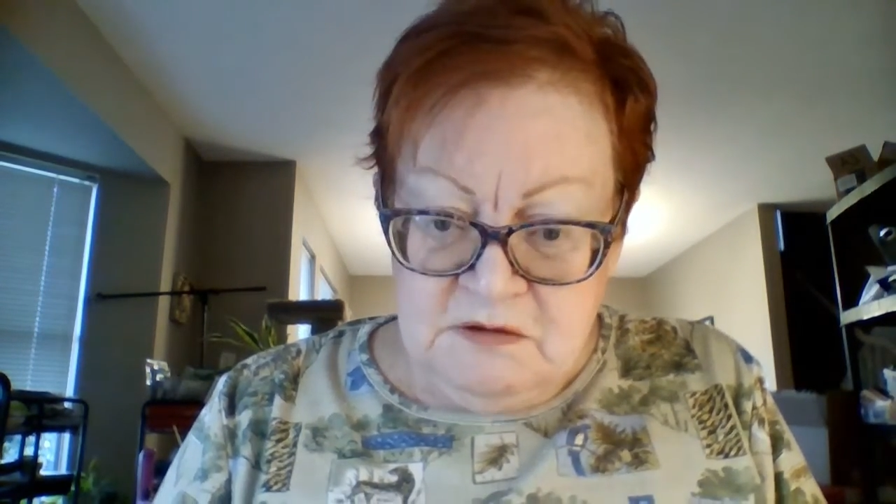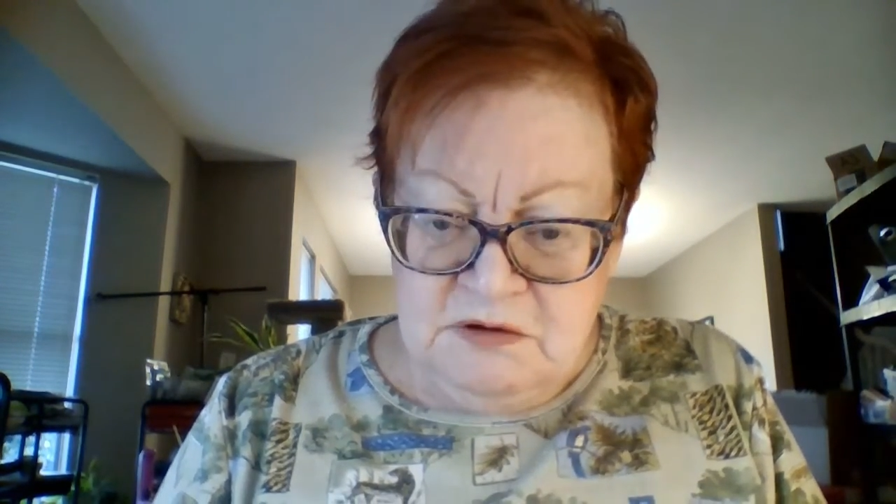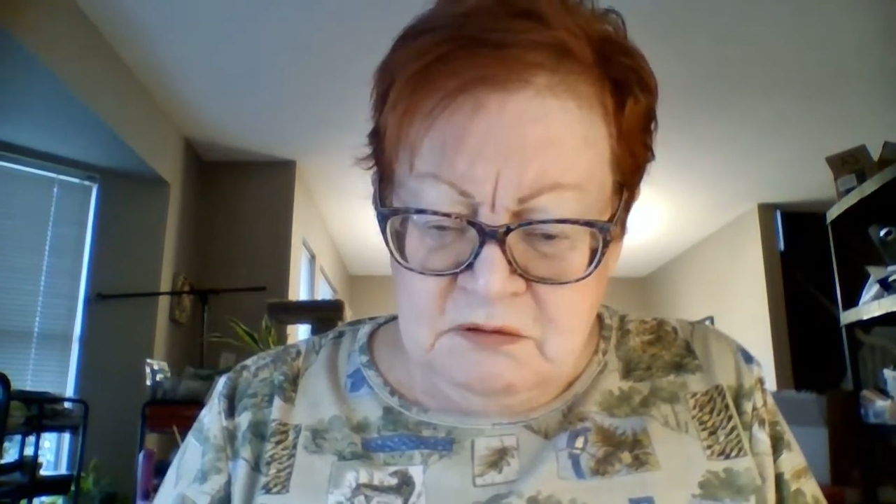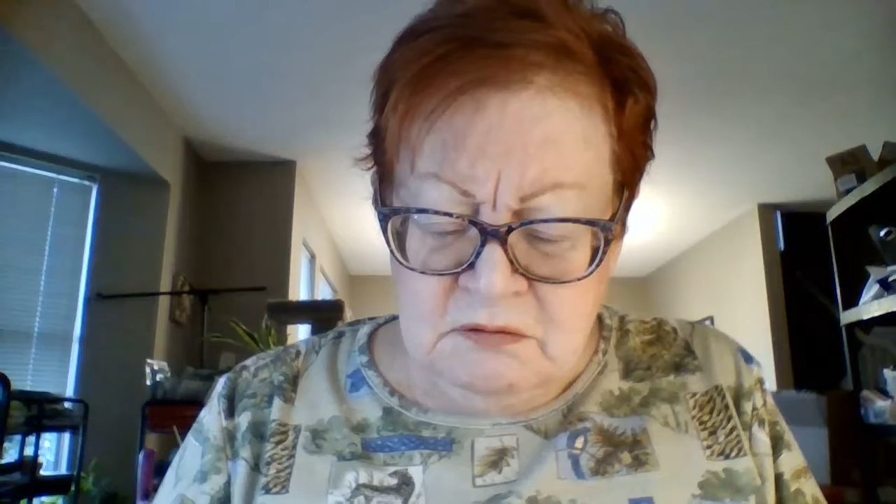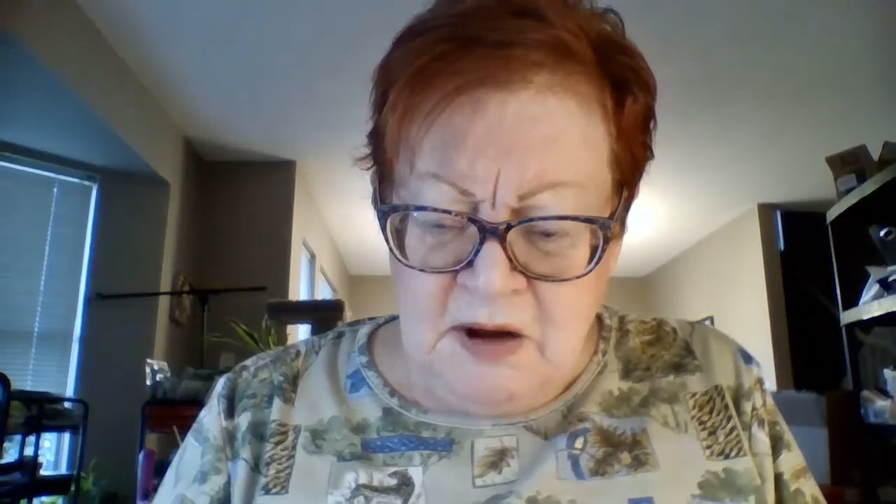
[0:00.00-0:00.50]

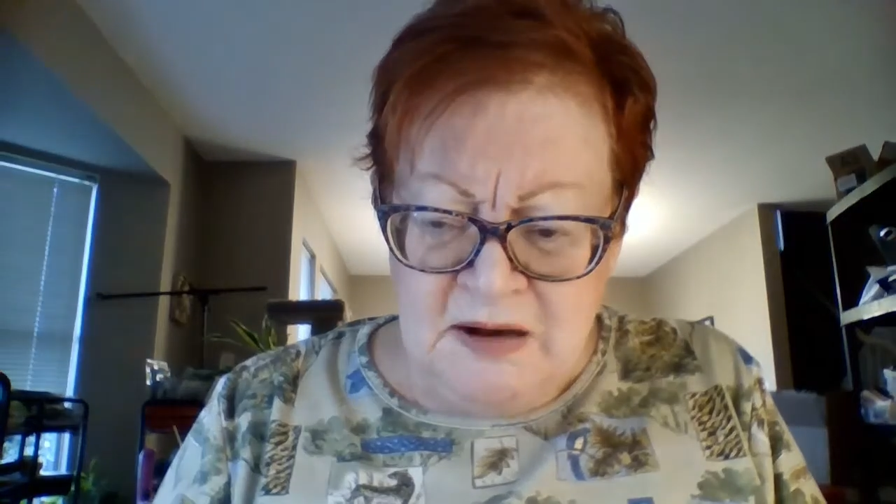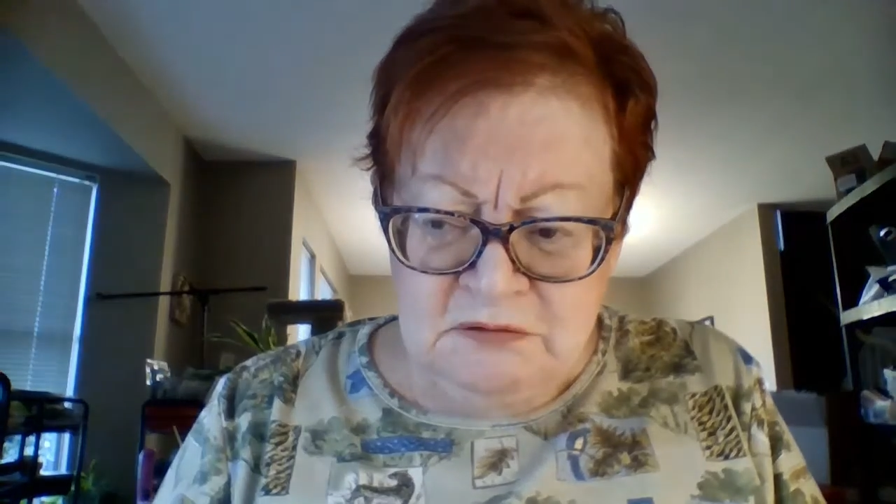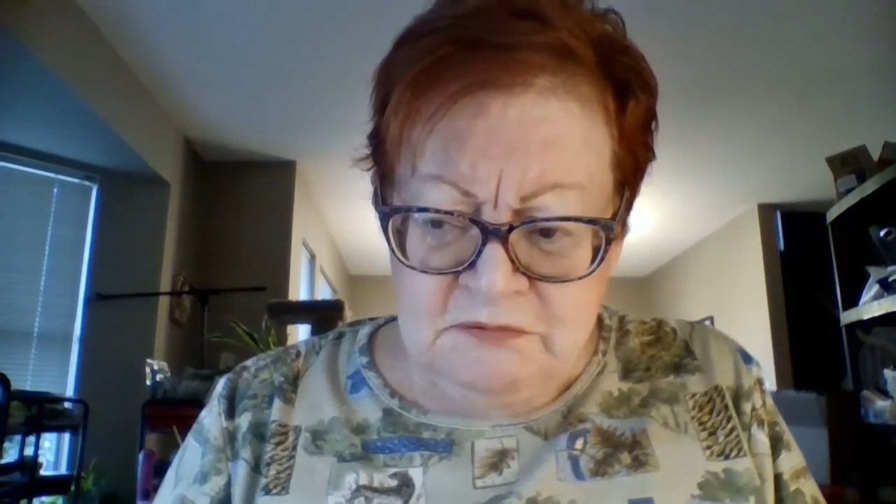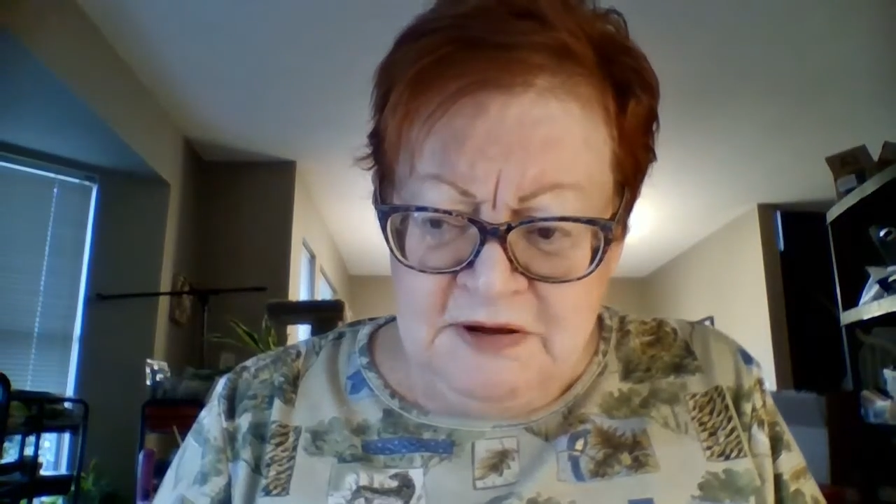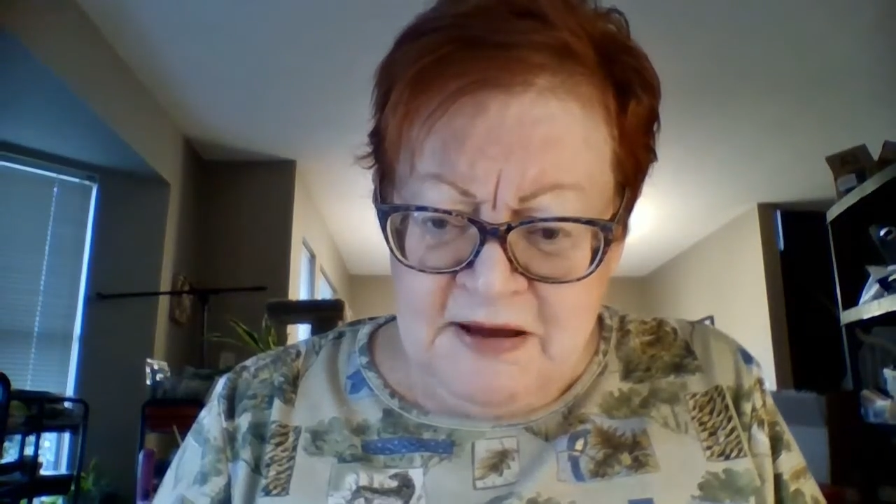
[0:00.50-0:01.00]
So I
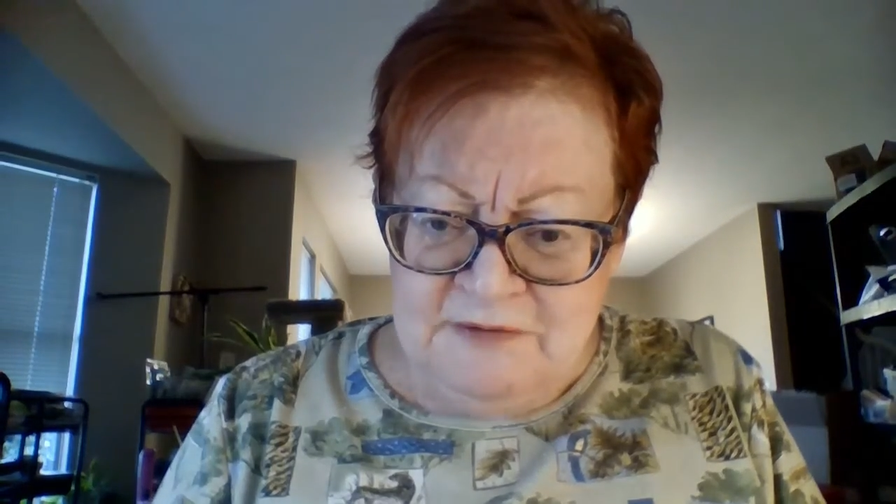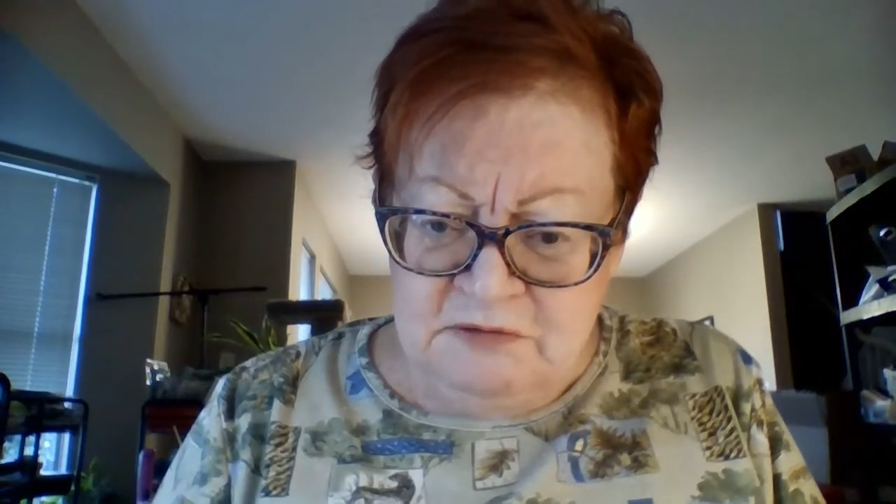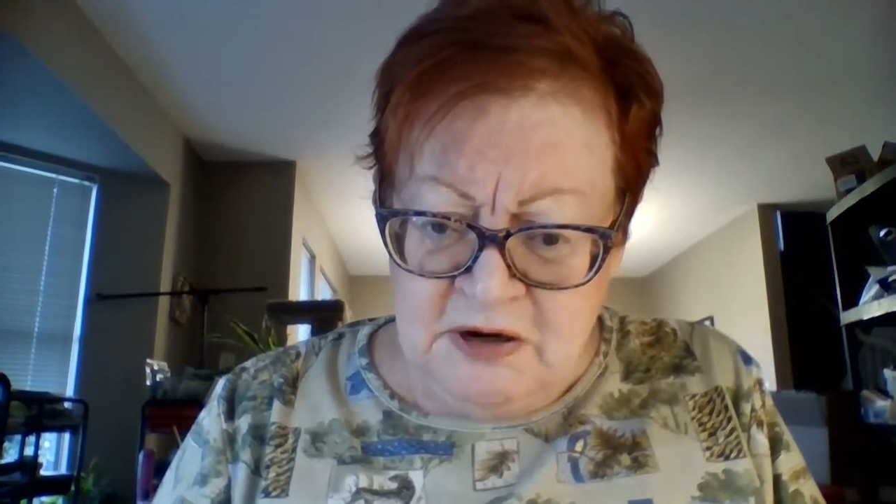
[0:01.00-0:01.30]
don't really have a